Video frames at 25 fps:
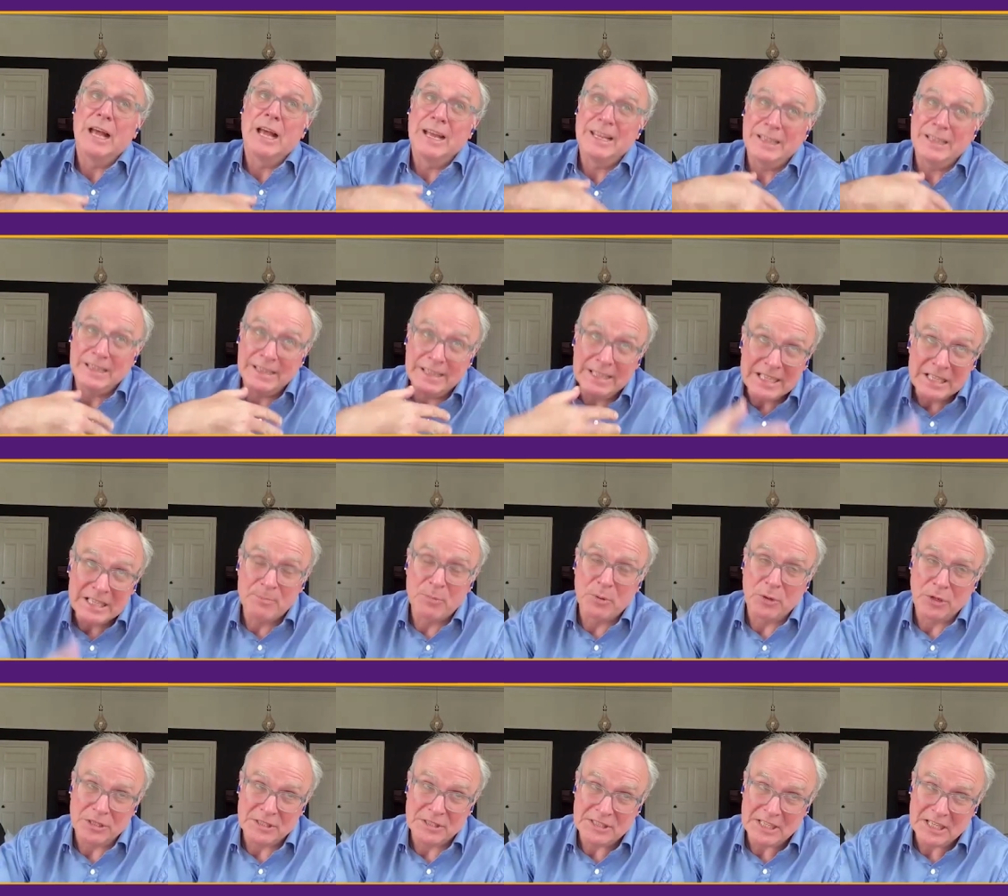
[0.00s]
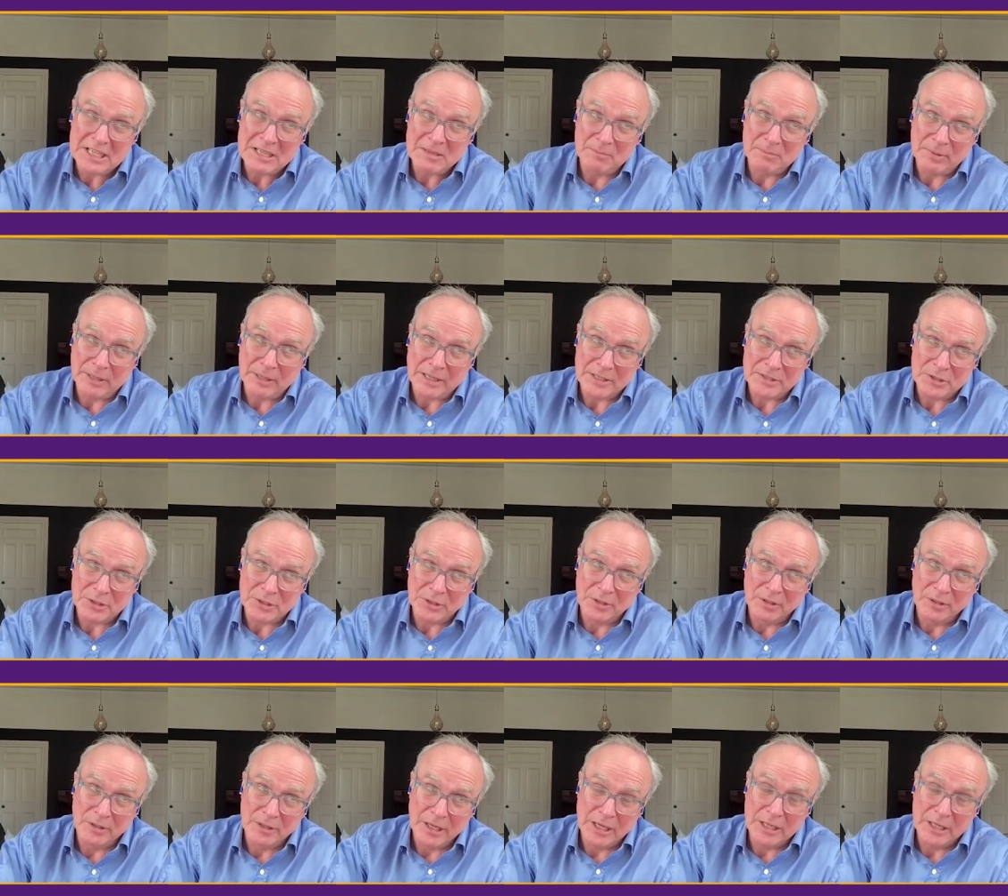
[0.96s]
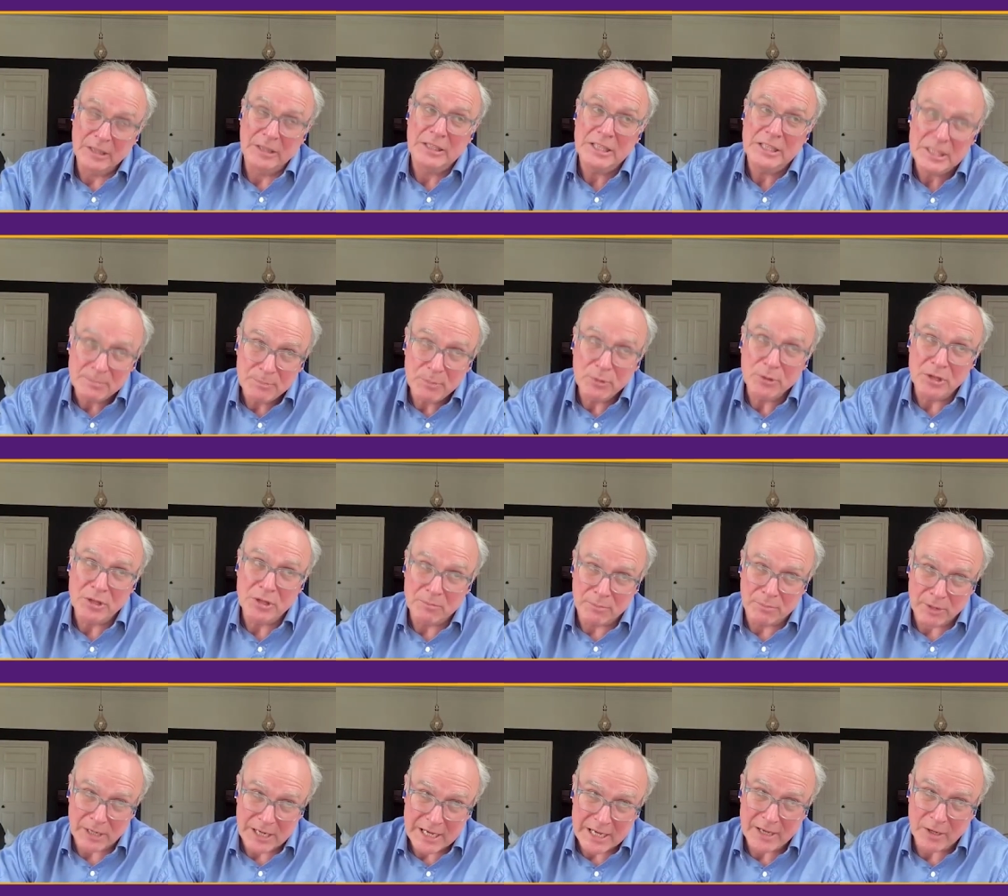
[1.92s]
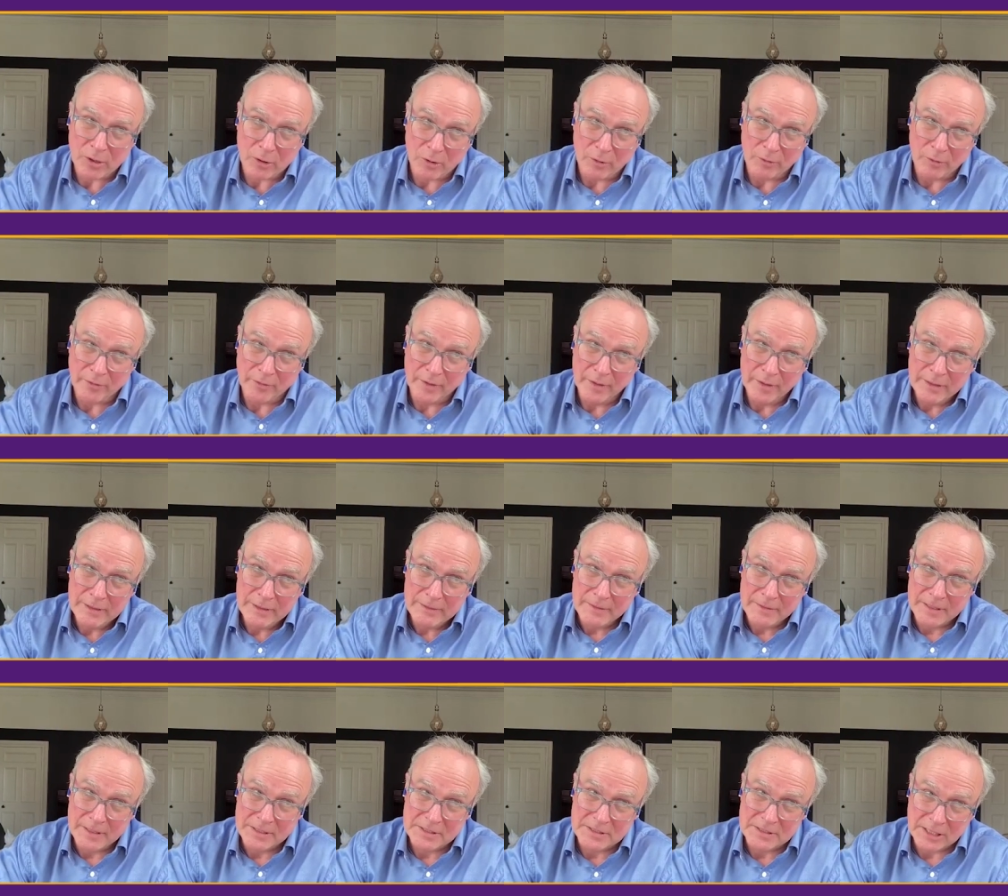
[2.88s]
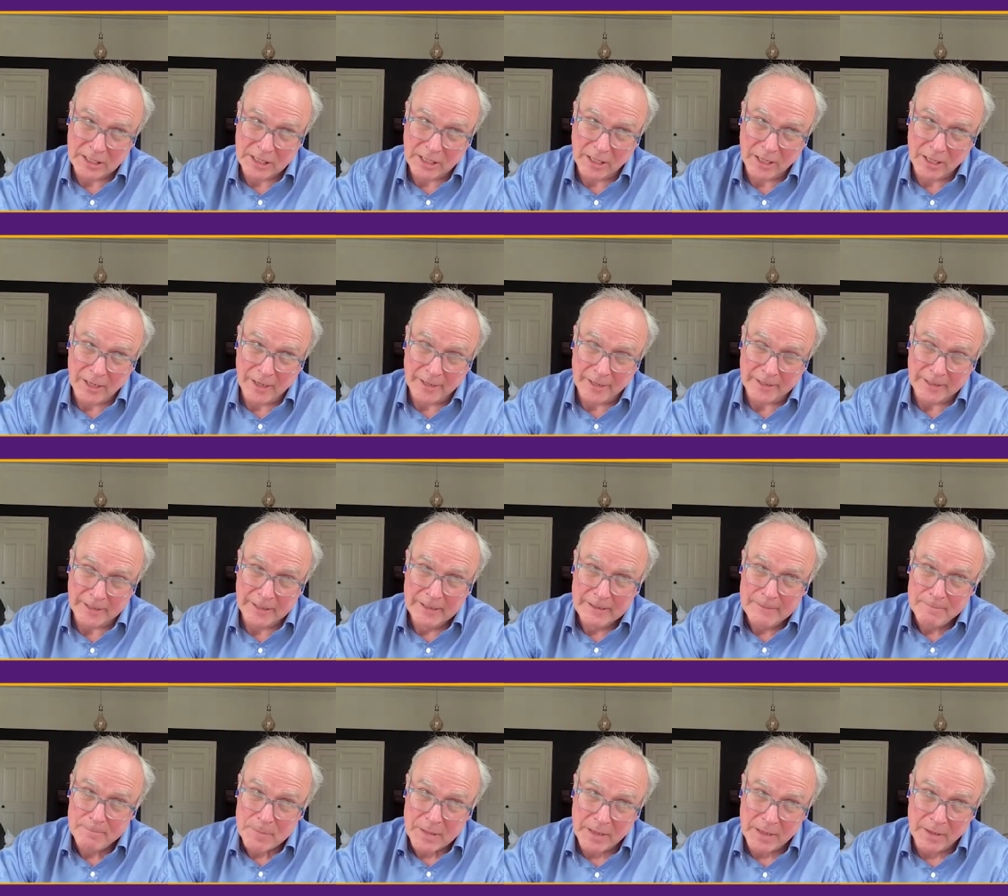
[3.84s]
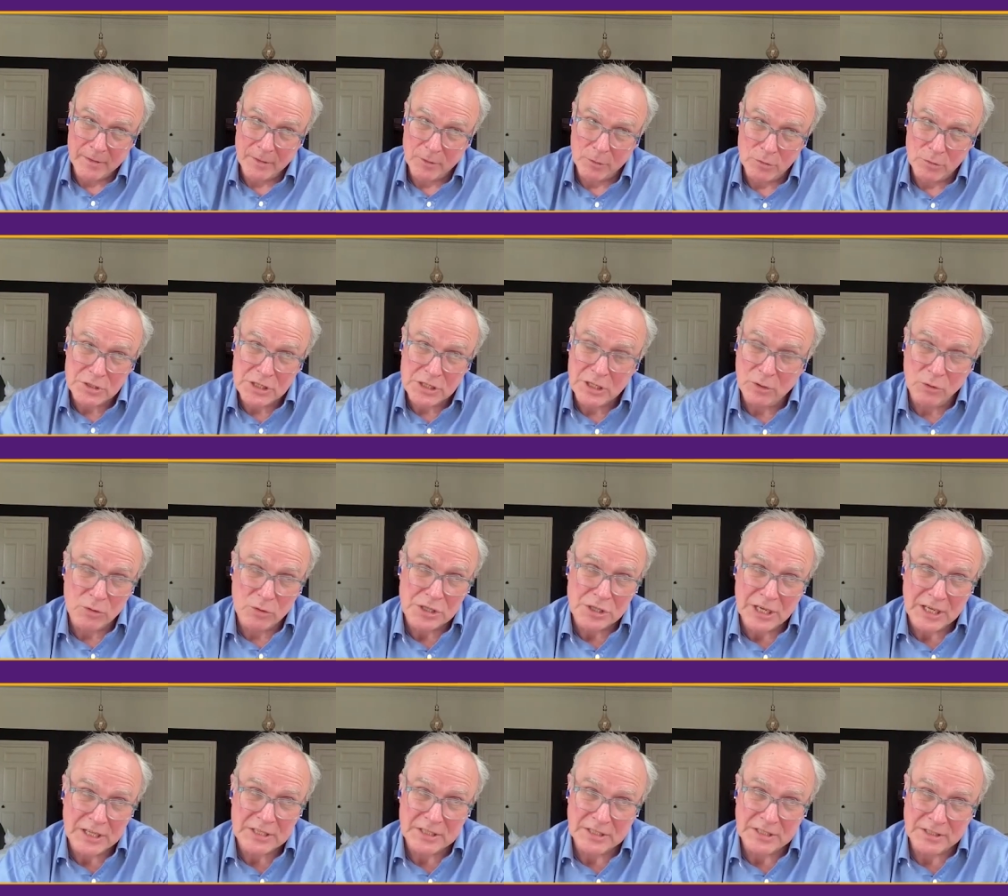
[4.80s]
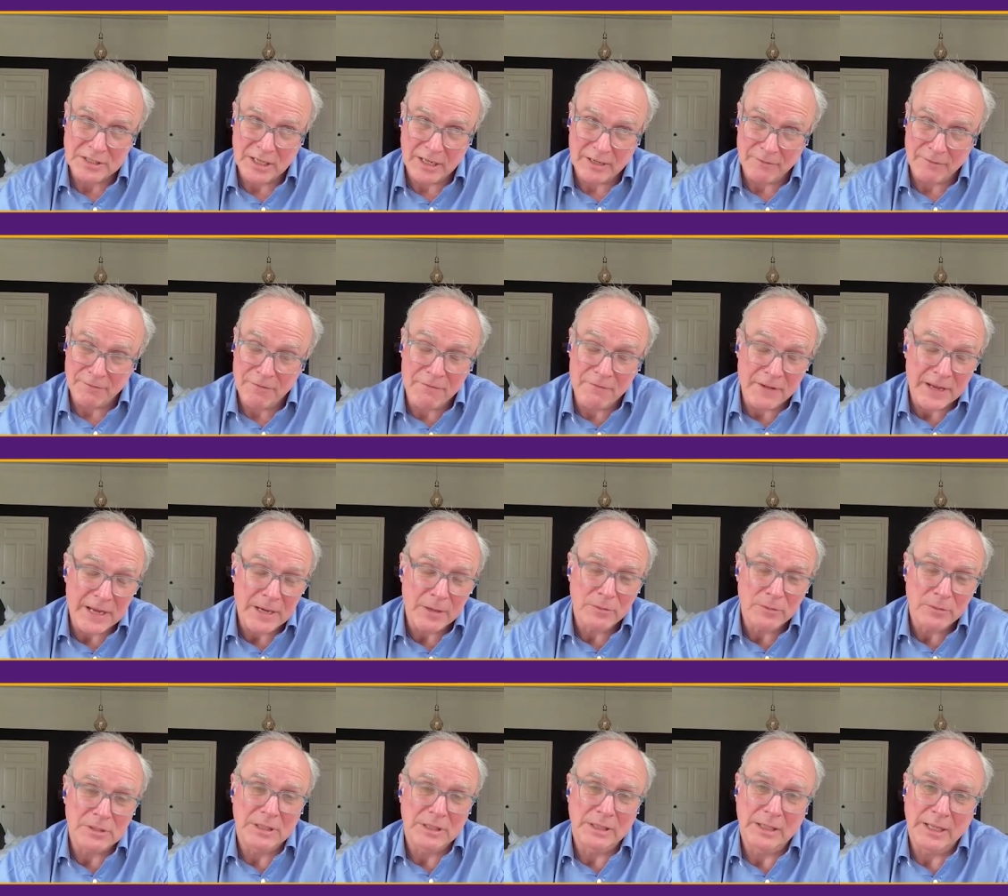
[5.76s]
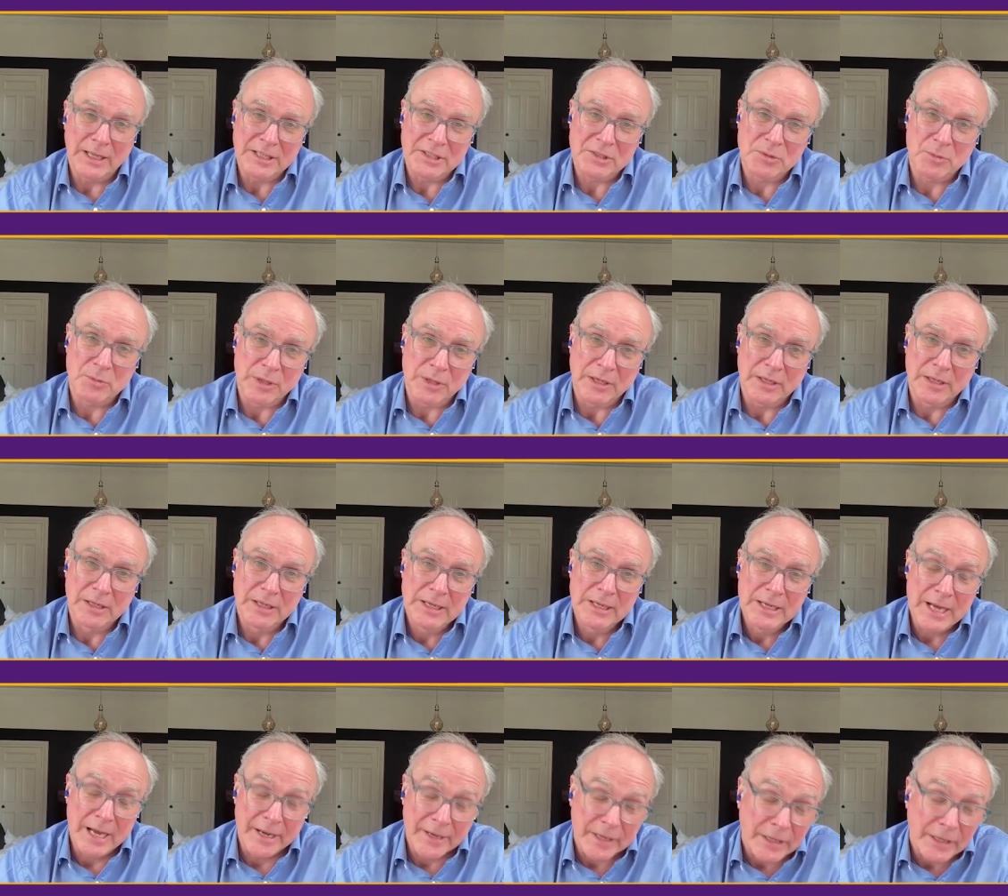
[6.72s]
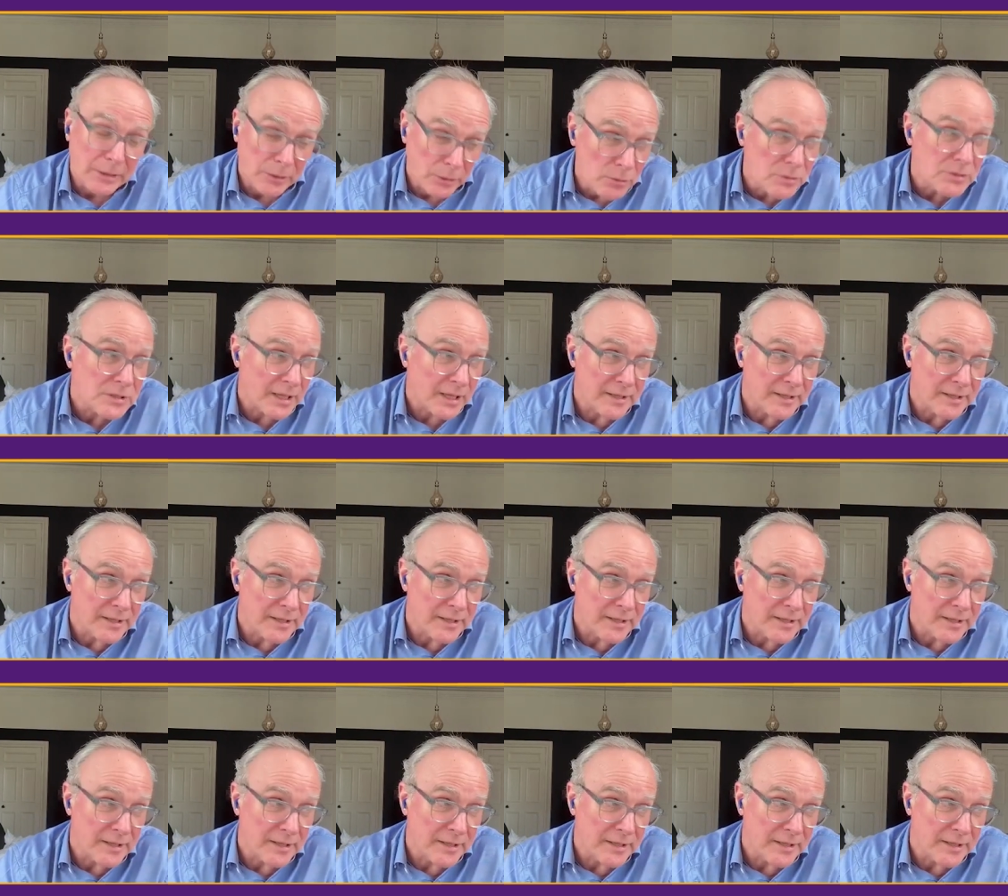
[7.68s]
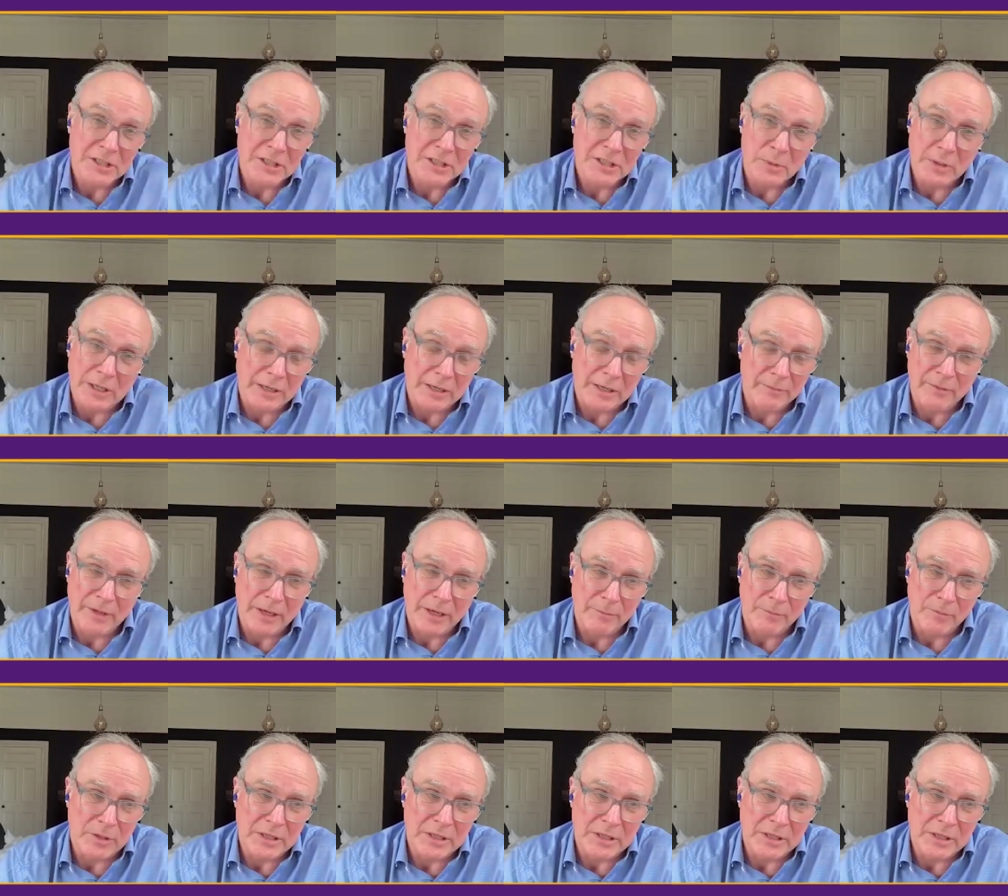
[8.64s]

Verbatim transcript: eh, at least put a sticking plaster, at least put the brake on this decline, uh, those negotiations have failed in the last week, and it looks like they're failing this week.